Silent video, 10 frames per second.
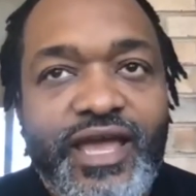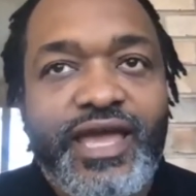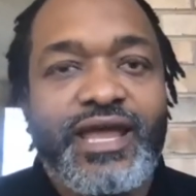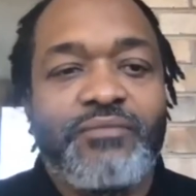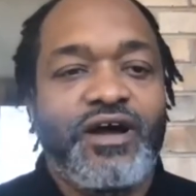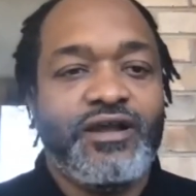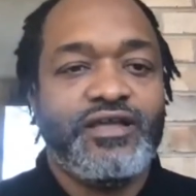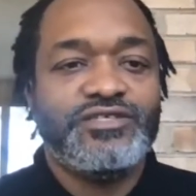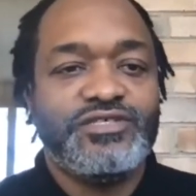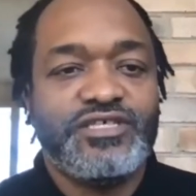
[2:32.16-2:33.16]
and I'm
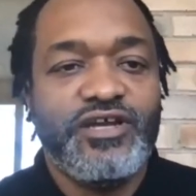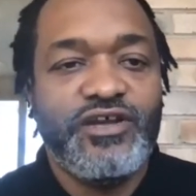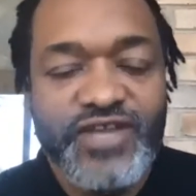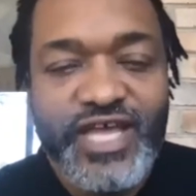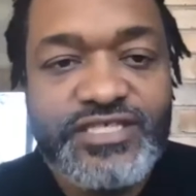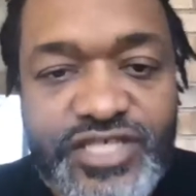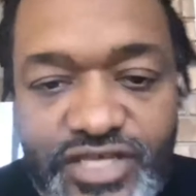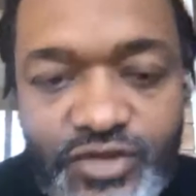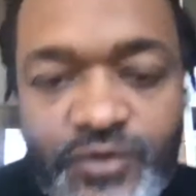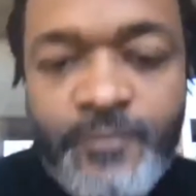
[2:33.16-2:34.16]
honored to serve next to
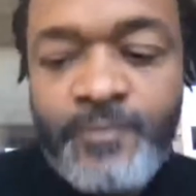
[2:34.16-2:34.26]
you.